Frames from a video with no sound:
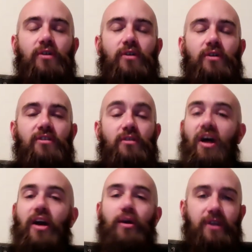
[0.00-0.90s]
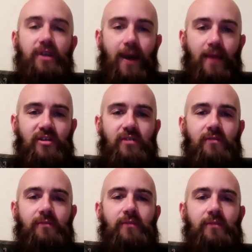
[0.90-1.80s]
there was a lot of read option,
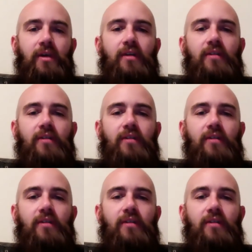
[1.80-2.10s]
a